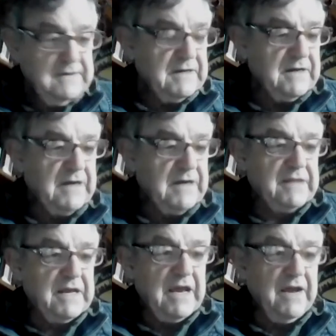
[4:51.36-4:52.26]
uh, and
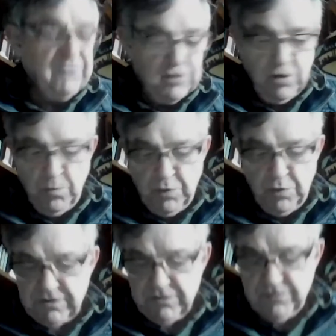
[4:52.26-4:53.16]
they have to cope with
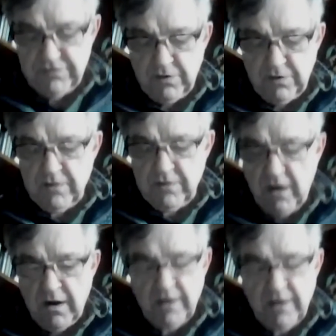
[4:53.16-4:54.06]
it too. So
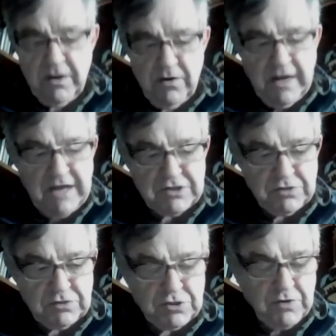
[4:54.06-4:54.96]
our
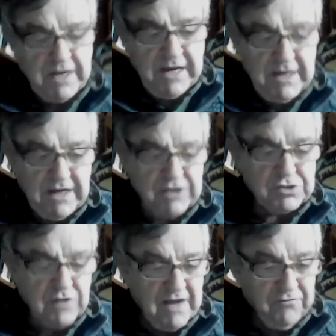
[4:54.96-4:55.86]
international trade and
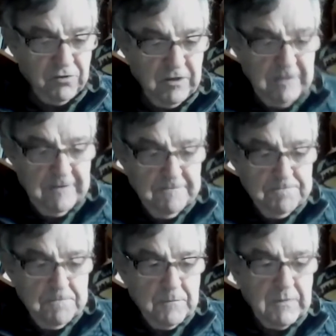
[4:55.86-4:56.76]
travel
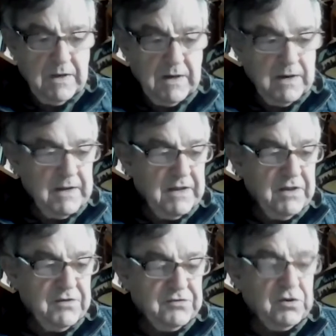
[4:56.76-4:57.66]
uh,
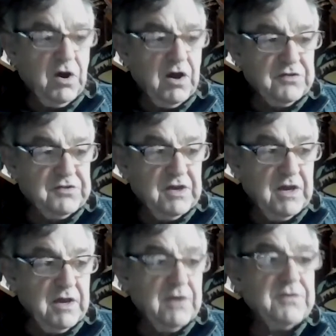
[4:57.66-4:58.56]
is
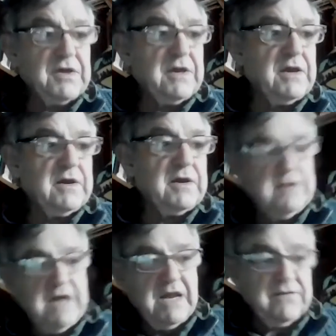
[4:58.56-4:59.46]
costing the
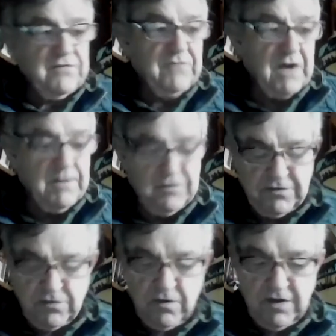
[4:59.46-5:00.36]
native environments
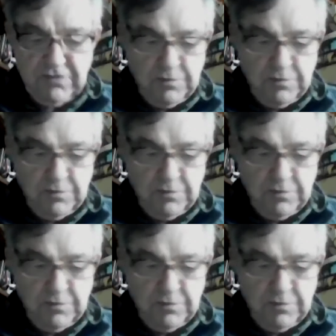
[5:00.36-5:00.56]
across the